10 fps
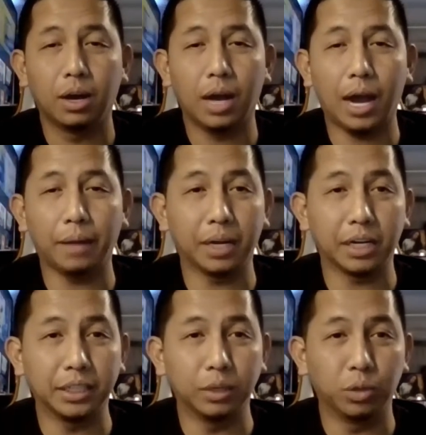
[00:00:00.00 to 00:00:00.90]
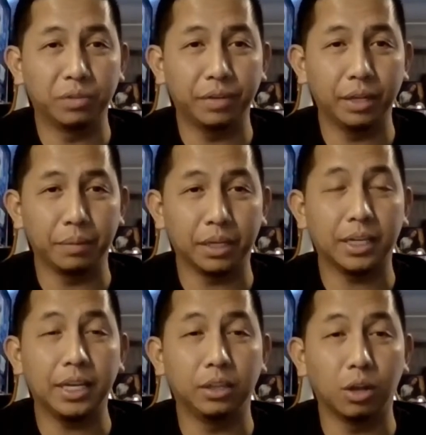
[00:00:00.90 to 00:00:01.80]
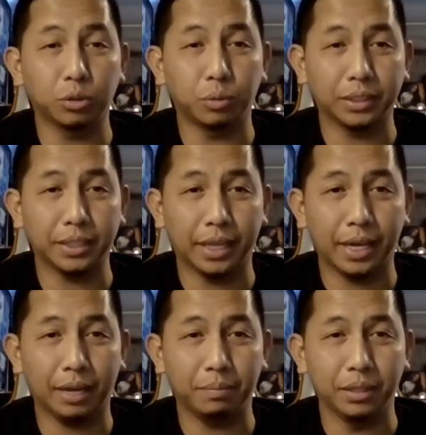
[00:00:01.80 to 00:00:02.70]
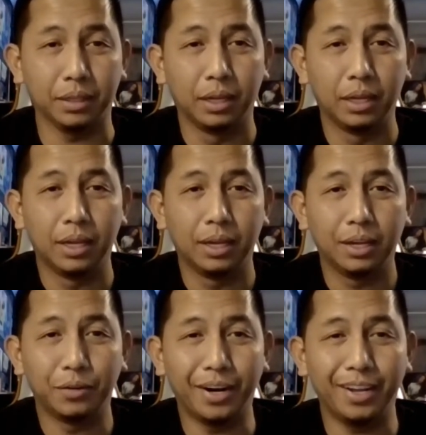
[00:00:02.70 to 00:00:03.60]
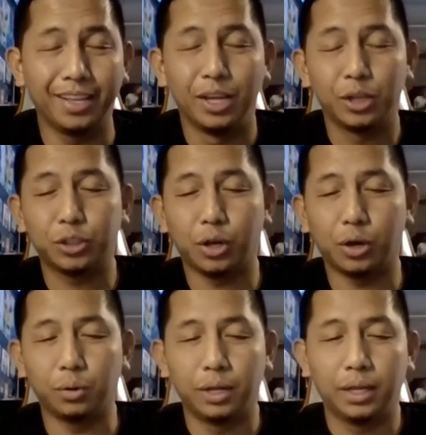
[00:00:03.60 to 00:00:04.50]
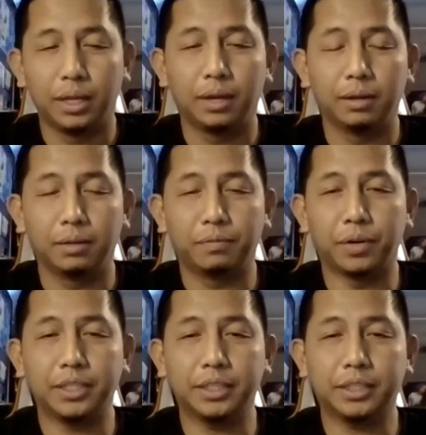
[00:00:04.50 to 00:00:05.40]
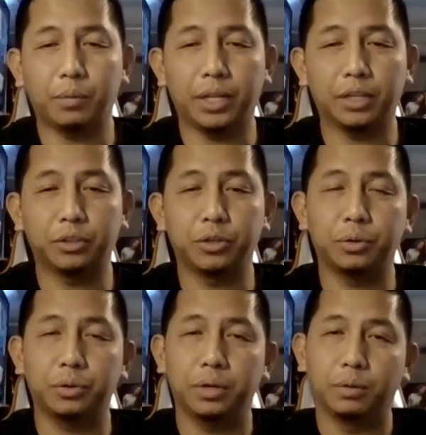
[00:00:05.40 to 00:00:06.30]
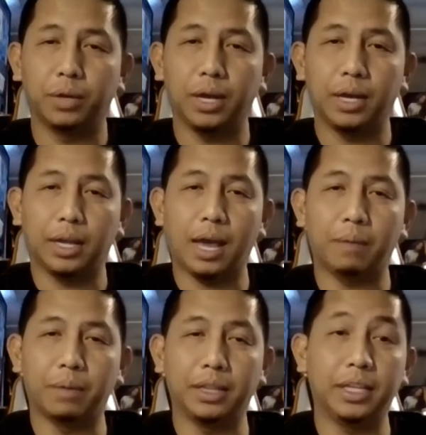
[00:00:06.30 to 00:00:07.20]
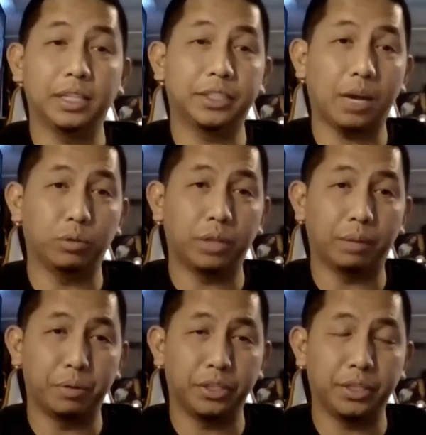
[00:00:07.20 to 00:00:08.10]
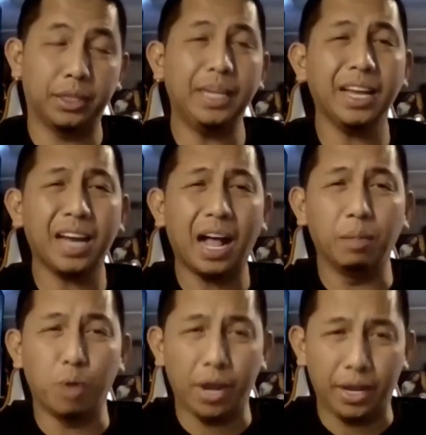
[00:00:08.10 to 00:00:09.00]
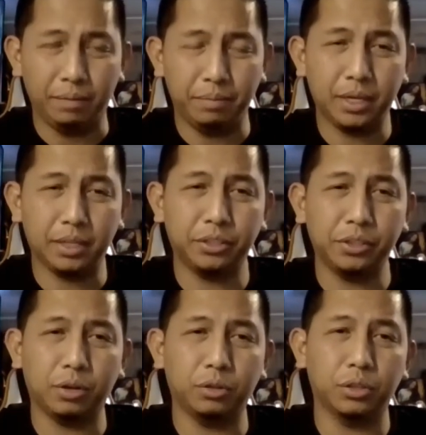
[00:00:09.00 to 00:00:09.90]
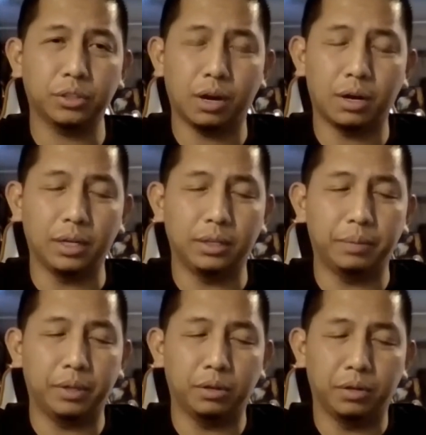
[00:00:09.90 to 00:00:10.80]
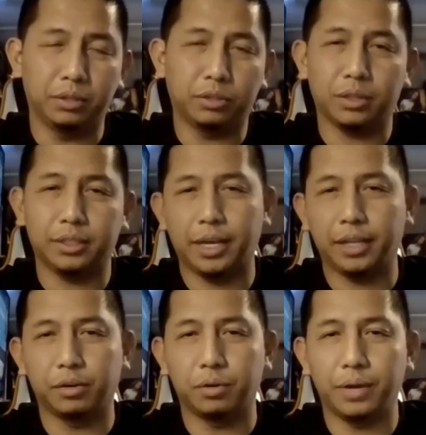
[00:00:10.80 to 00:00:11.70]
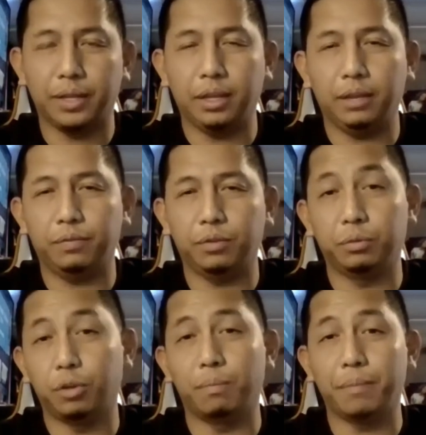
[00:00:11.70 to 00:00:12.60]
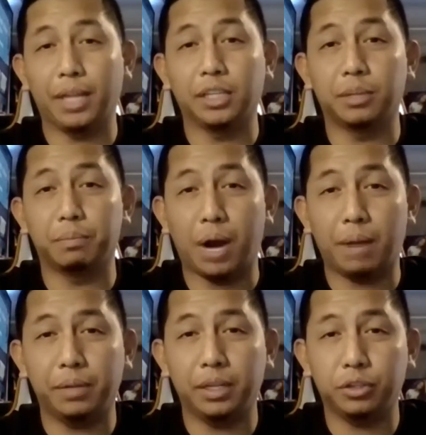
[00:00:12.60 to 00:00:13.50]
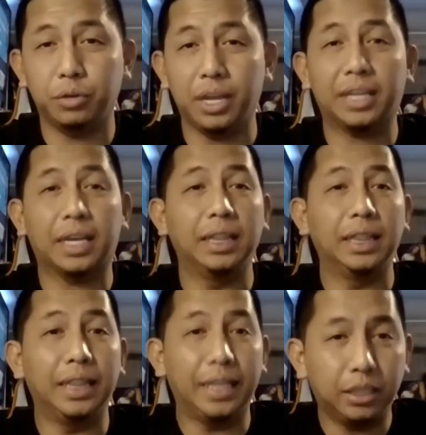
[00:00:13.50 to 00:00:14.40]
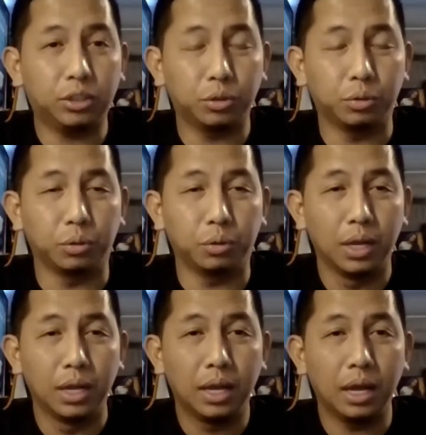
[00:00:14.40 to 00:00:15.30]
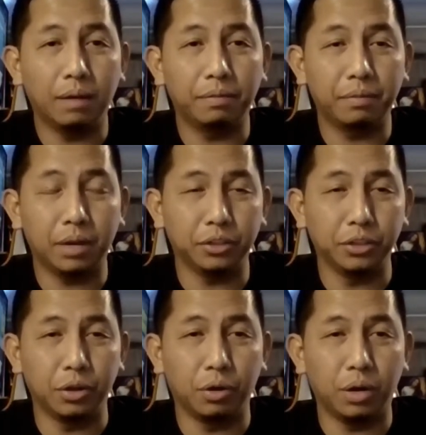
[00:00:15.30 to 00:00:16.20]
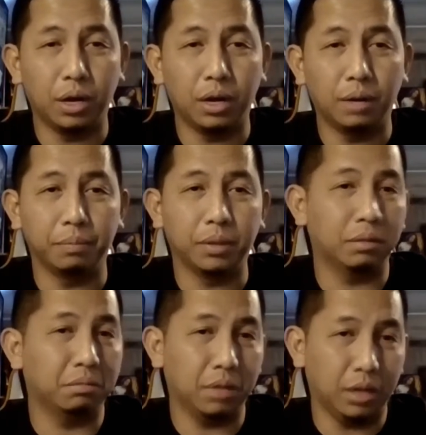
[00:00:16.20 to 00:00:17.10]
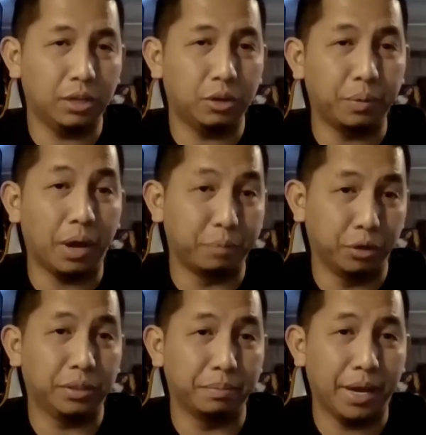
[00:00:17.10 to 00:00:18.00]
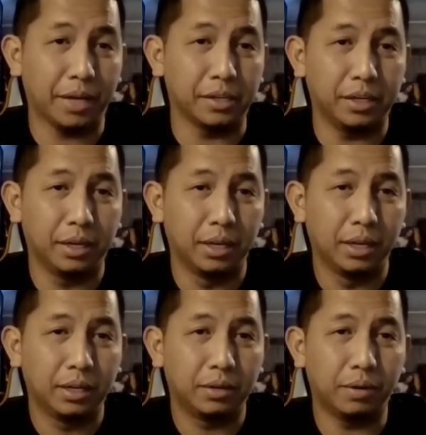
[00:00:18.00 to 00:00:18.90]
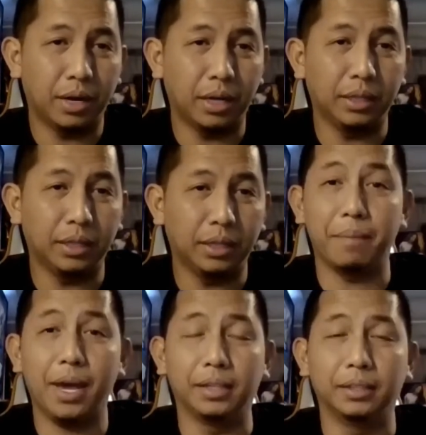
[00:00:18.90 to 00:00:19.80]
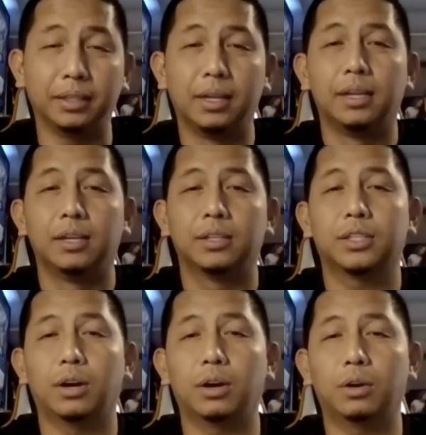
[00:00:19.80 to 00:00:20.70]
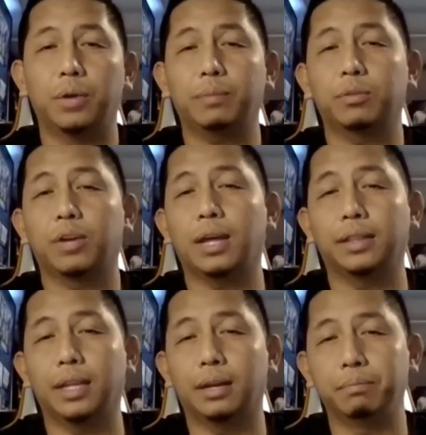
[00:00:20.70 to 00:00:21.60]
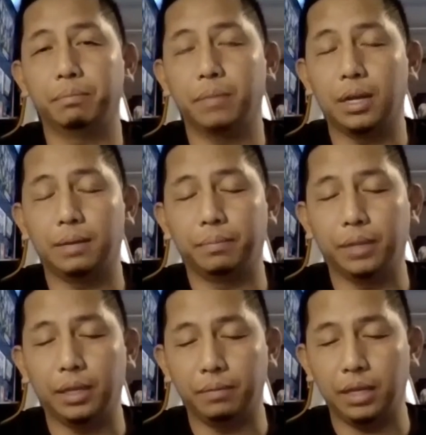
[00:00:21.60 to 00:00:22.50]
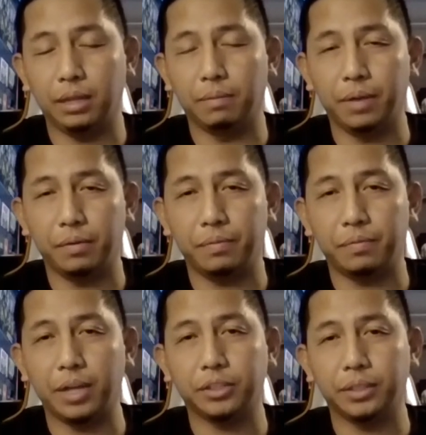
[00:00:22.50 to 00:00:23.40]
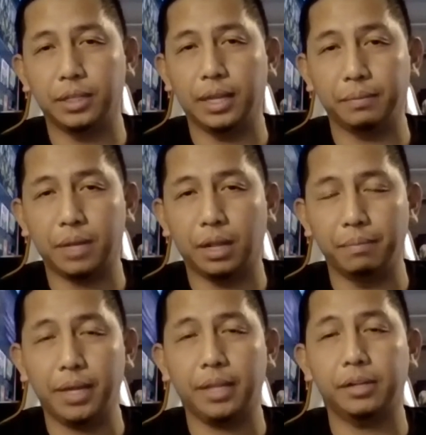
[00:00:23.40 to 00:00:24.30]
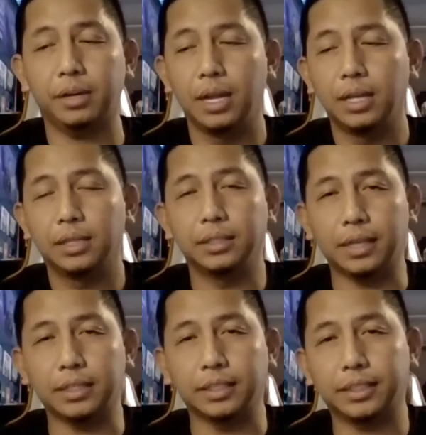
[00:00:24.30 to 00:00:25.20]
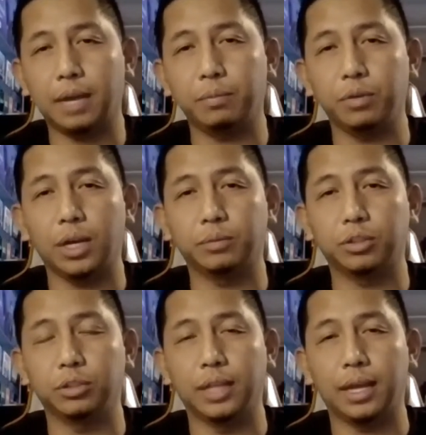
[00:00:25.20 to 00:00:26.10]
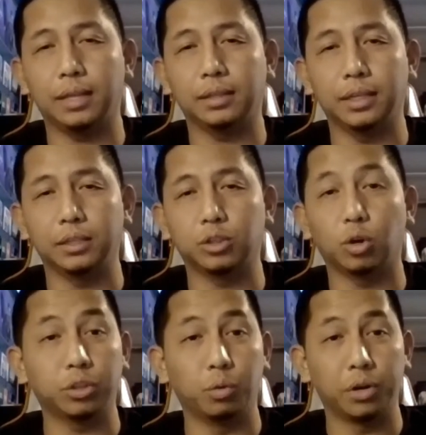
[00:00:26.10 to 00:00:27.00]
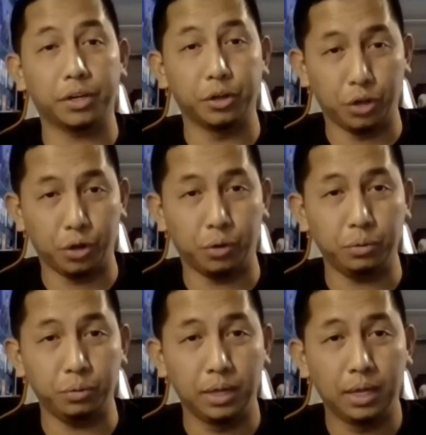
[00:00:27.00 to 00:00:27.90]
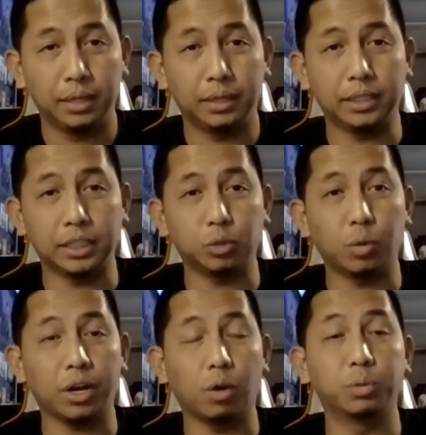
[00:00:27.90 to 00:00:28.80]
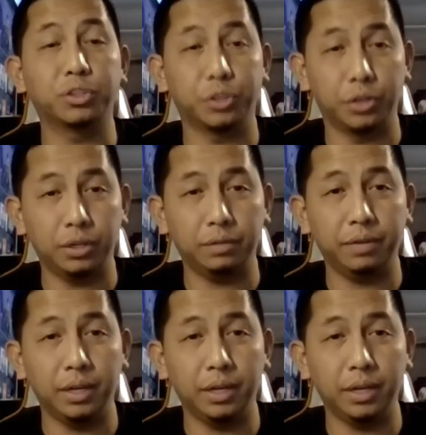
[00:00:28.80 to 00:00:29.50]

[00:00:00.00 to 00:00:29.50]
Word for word: I'm going to deal with Phil because he knows what's going to happen. Mm-hmm. Right. So first step we're going to do we have a little chat with that person in a calm way because you know those are individual intoxicated already if you don't manage it properly too it can lead to uh, you know um, it could be abusive manner right they get mad so we have to get that um, in a very professional and calm manner next step you have to let the social worker know this is what i observe